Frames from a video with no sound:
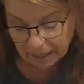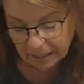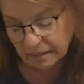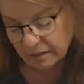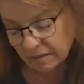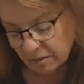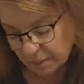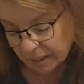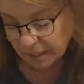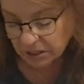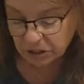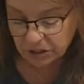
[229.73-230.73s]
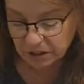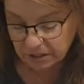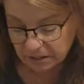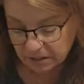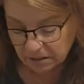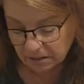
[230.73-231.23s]
and the beiges
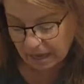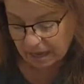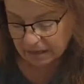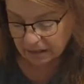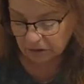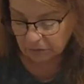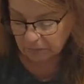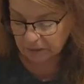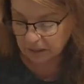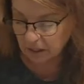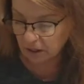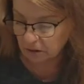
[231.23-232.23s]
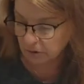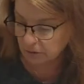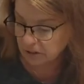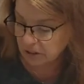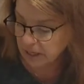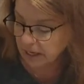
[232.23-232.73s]
and add a little bit of color, which
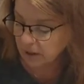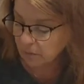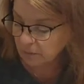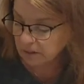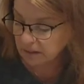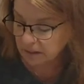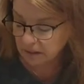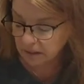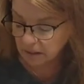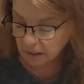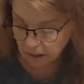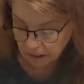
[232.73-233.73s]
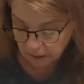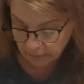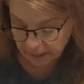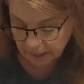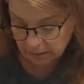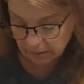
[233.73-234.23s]
is kind of what we did. And my
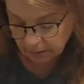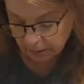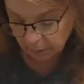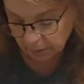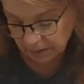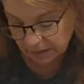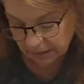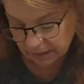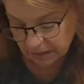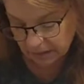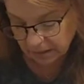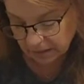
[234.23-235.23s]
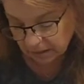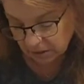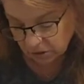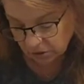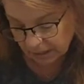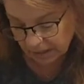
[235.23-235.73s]
husband came up with this idea, and he says,
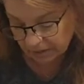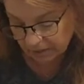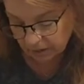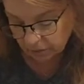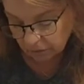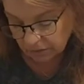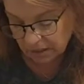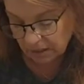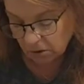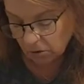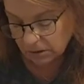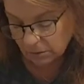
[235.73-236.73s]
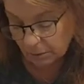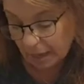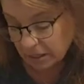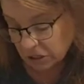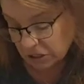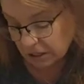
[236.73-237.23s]
Kathy, we did the whole
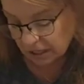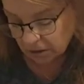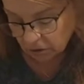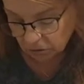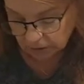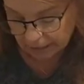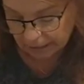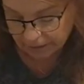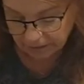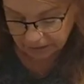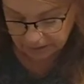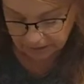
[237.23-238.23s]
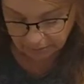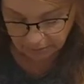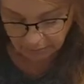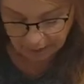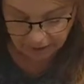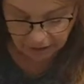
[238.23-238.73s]
Spanish thing in our old house because I'm
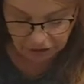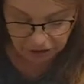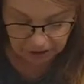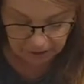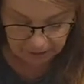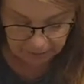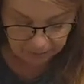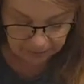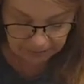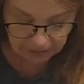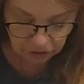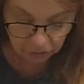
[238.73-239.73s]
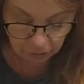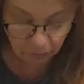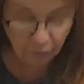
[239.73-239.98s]
Spanish. Let's do the French